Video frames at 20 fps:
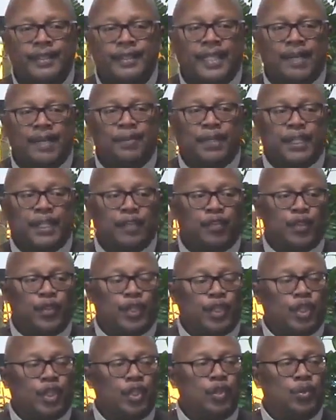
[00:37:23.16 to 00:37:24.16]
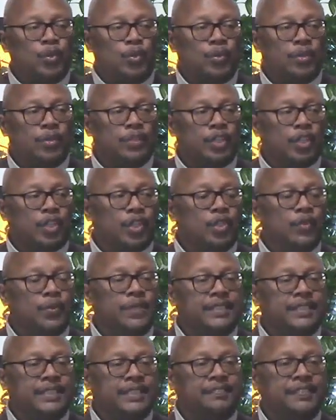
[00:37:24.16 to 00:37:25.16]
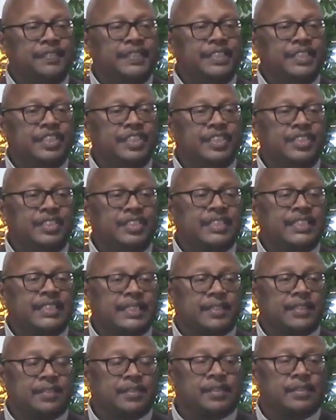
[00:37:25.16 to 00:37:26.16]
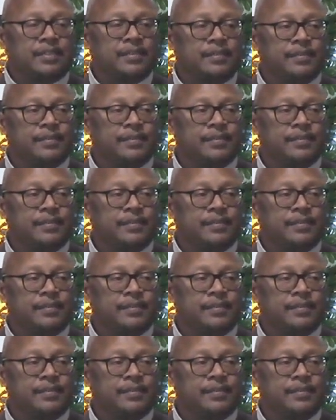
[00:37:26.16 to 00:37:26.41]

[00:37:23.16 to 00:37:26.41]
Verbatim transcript: I'm going to give you a clue. The clue is Ephesians 6.